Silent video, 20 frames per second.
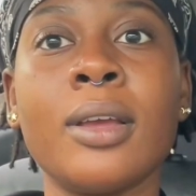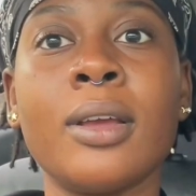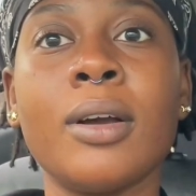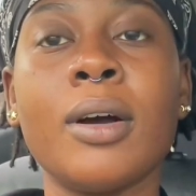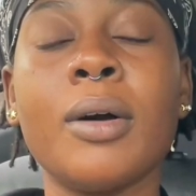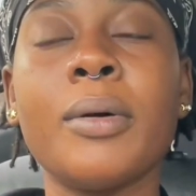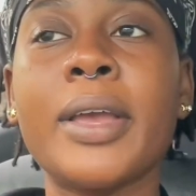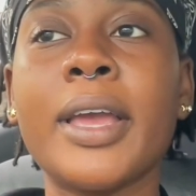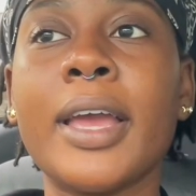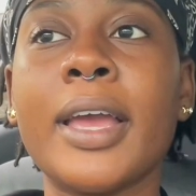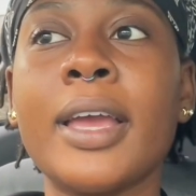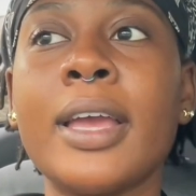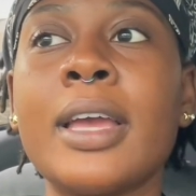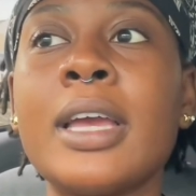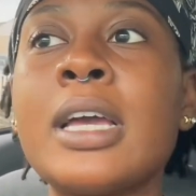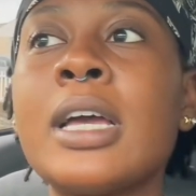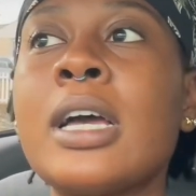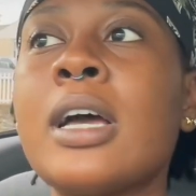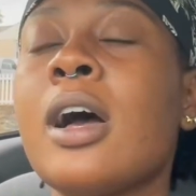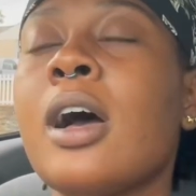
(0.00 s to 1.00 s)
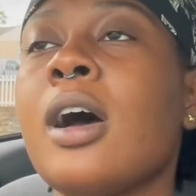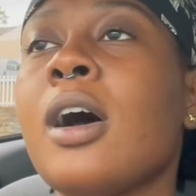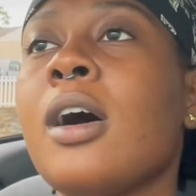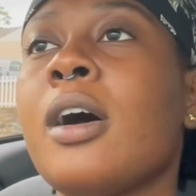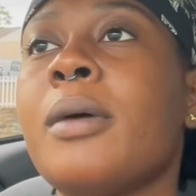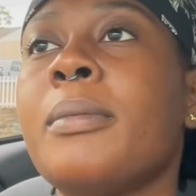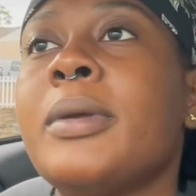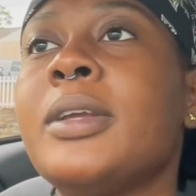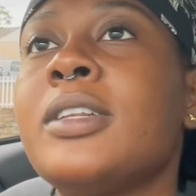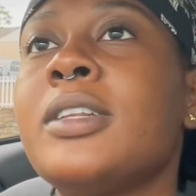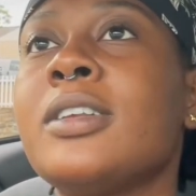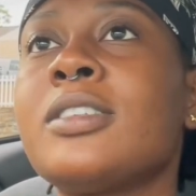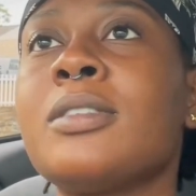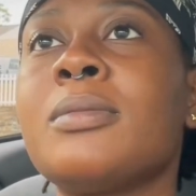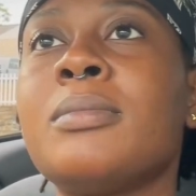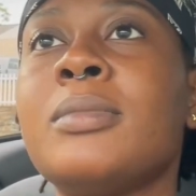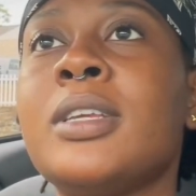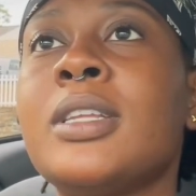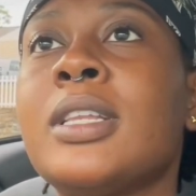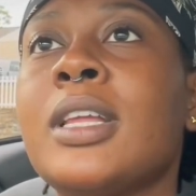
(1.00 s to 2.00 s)
okay um, it
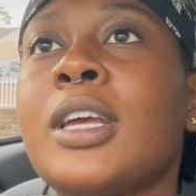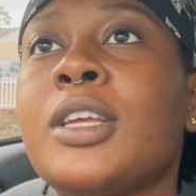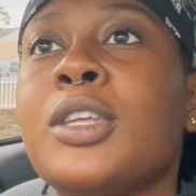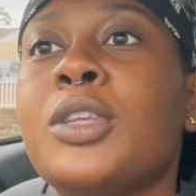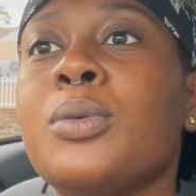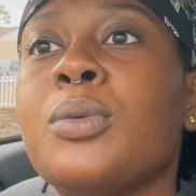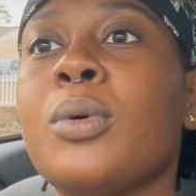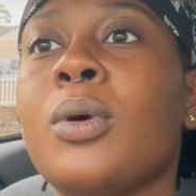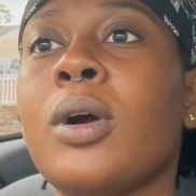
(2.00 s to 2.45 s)
doesn't mean that you